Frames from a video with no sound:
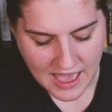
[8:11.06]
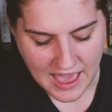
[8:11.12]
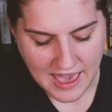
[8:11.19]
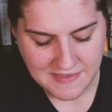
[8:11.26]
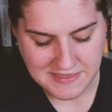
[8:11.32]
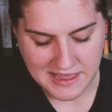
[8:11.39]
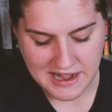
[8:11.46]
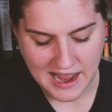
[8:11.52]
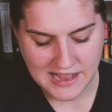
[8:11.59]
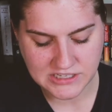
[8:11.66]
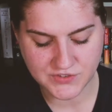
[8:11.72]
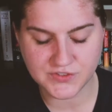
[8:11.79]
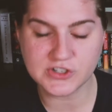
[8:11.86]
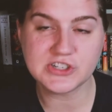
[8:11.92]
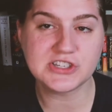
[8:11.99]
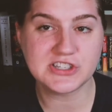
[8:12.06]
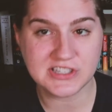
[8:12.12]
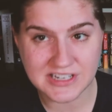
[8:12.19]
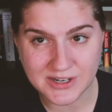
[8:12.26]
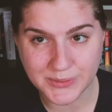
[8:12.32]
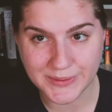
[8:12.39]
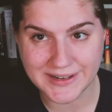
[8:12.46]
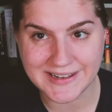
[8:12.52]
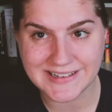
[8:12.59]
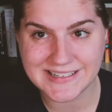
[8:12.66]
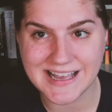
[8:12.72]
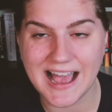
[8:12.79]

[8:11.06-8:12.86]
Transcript: And then as for series,